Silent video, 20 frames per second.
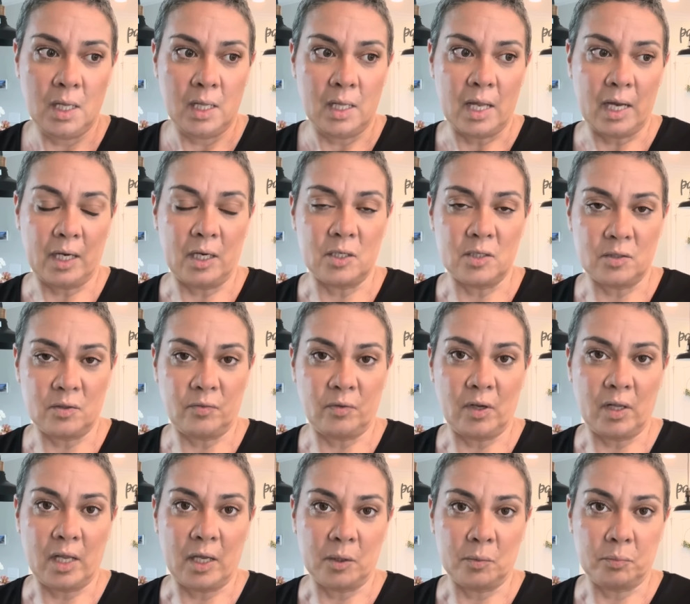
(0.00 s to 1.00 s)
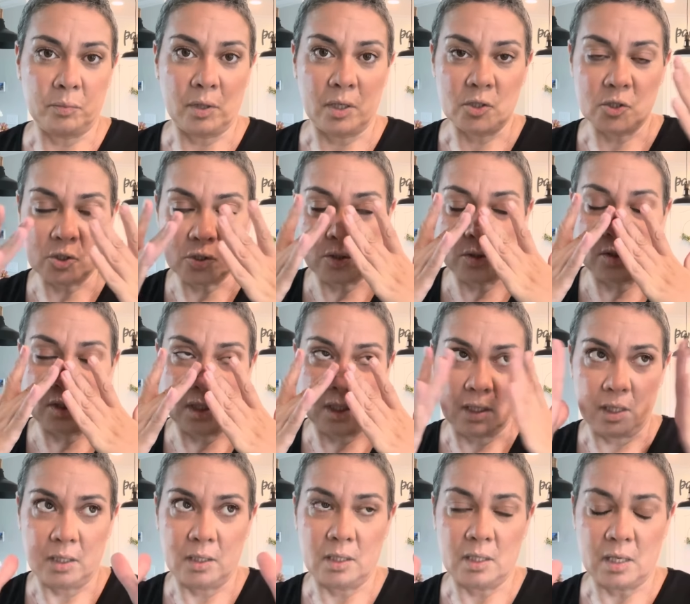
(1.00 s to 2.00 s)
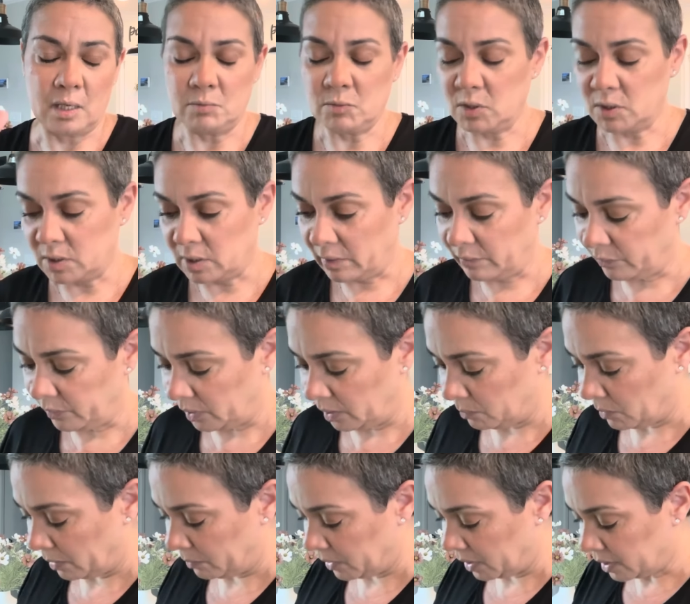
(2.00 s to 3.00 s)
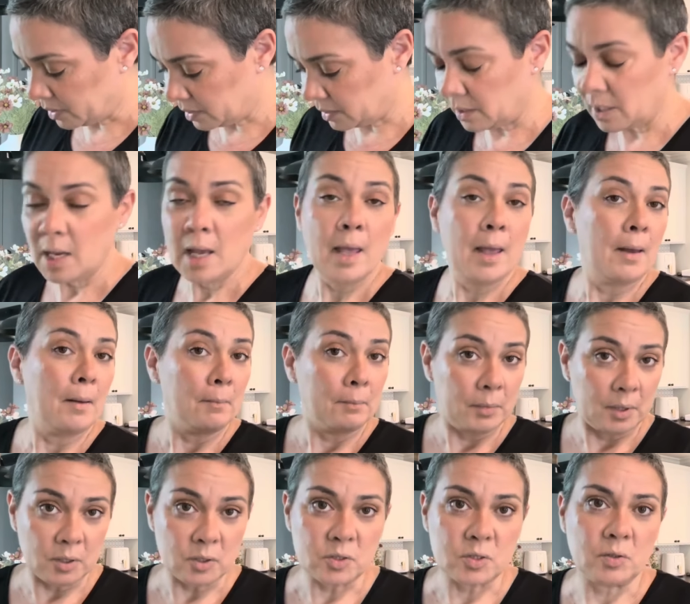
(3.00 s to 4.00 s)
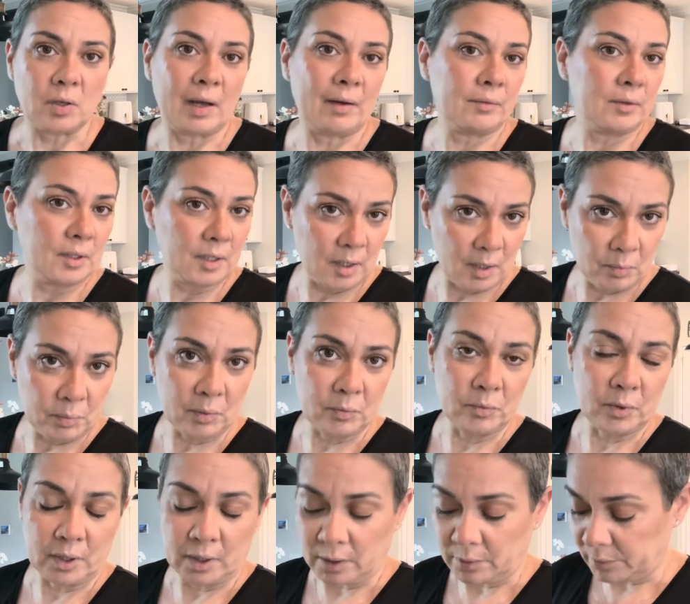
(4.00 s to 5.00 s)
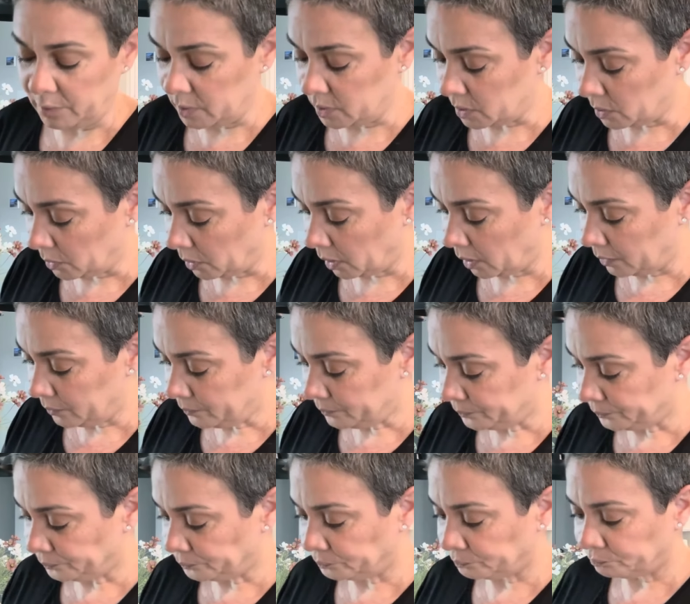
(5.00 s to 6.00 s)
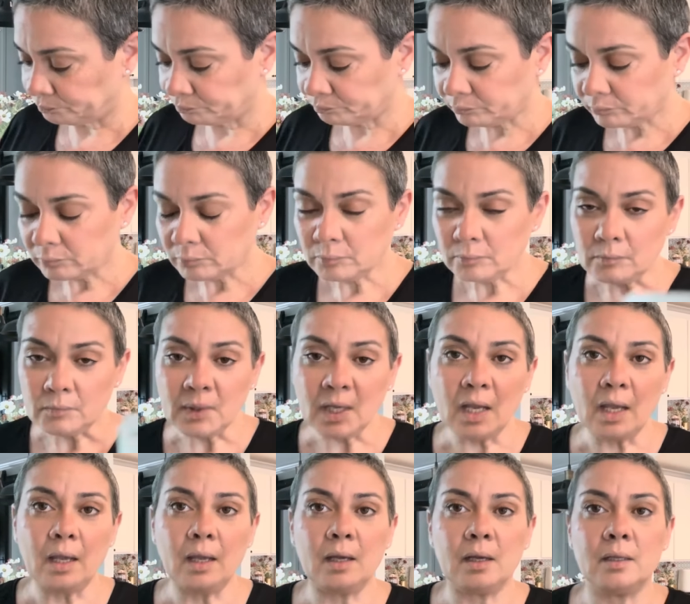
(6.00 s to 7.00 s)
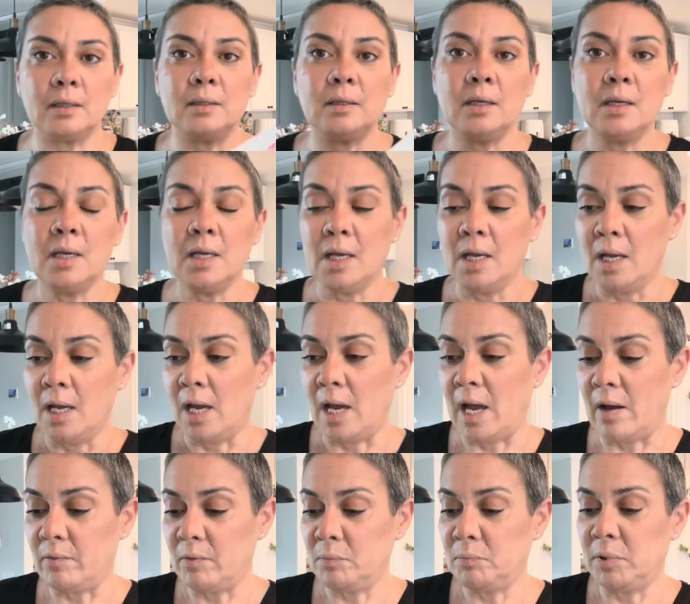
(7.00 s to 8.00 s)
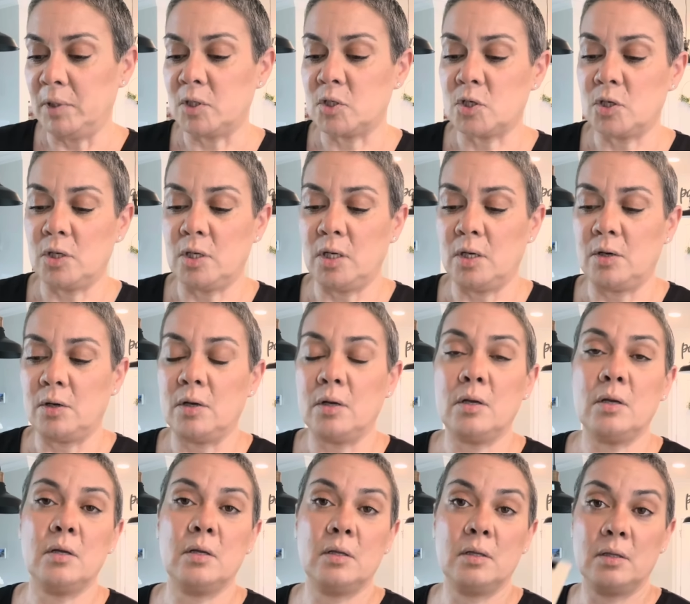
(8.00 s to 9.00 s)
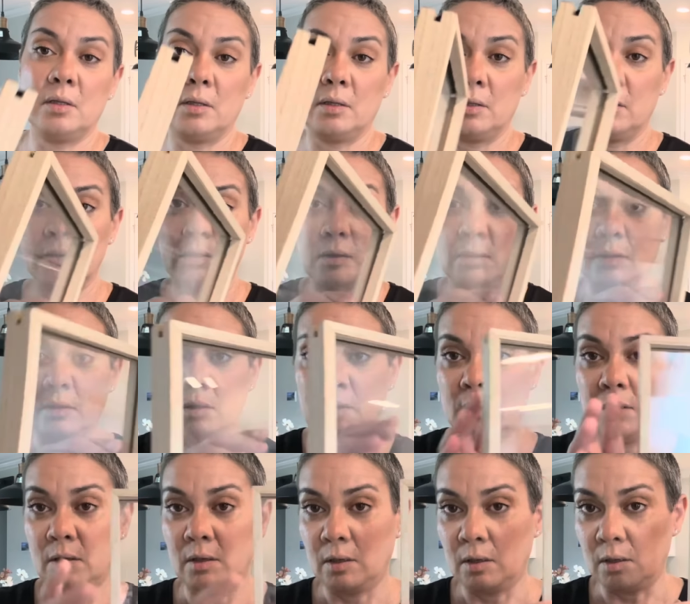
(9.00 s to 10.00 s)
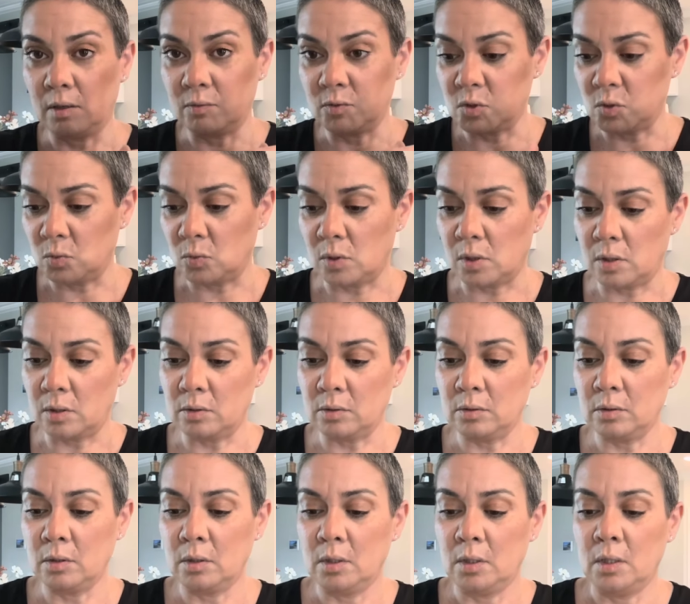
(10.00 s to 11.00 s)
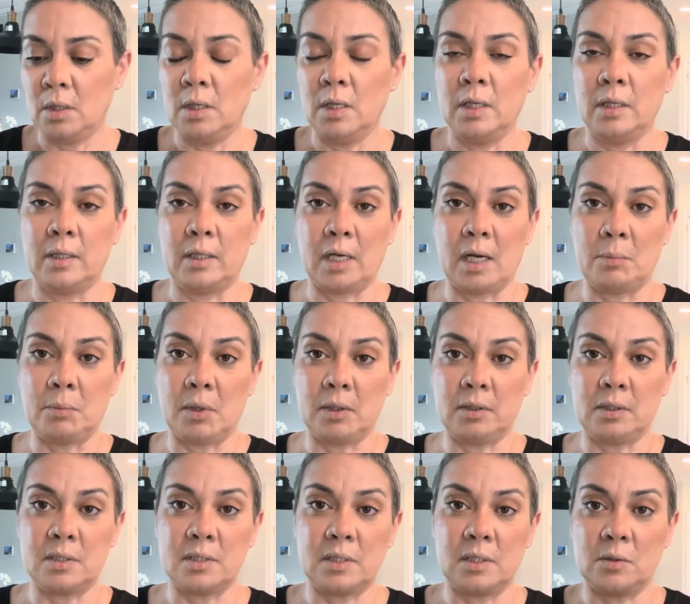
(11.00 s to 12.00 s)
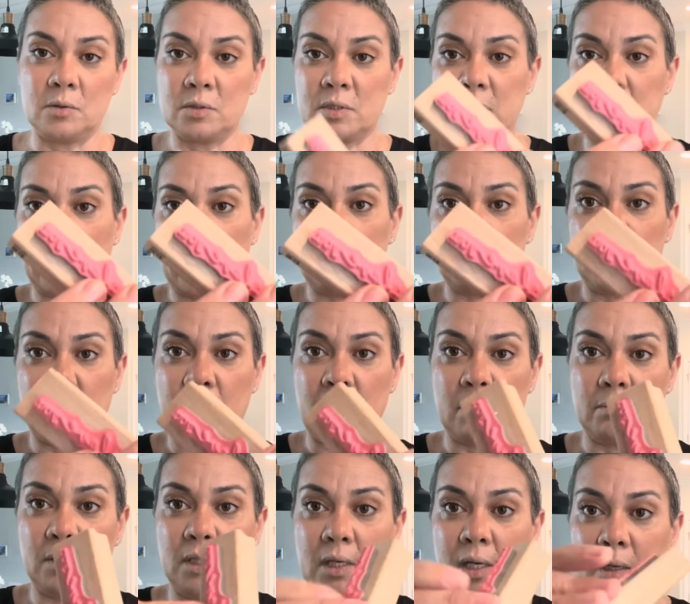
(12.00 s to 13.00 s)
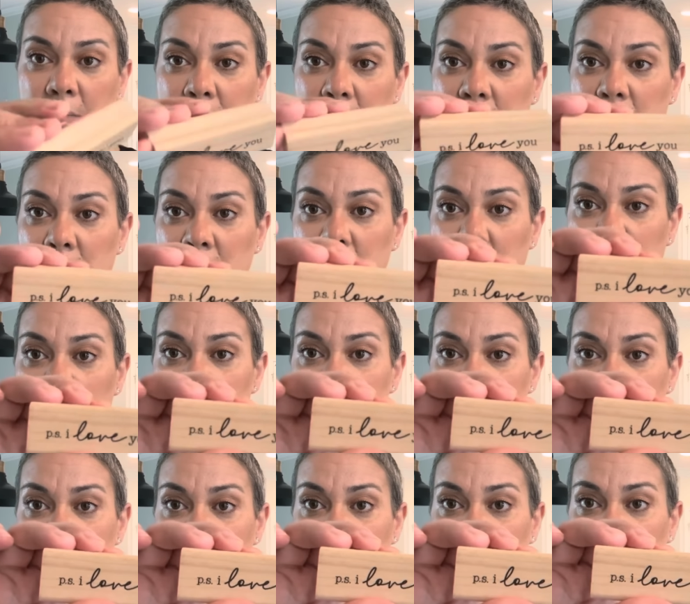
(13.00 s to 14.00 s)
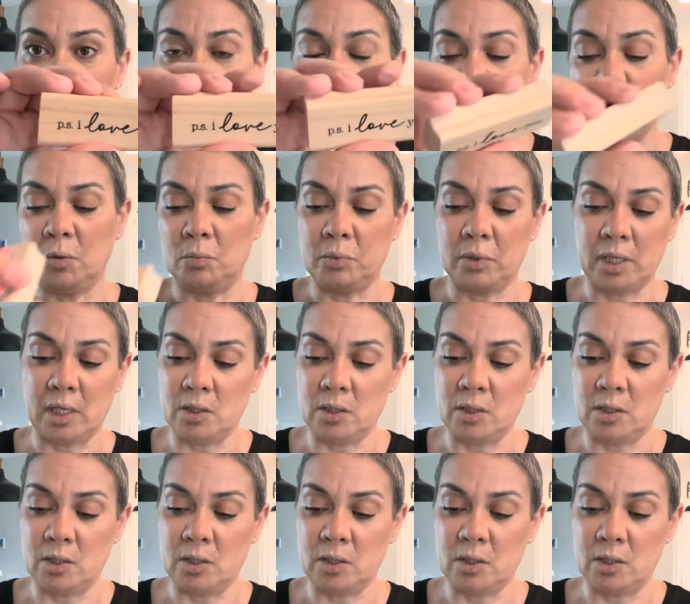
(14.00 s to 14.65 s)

Like I just feel a lot of pressure and I'm just not feeling my best. But you still have to get up and run errands, okay? And I have a picture here of Joel that I bought this little stamp at Hobby Lobby. And it says, I love you, but I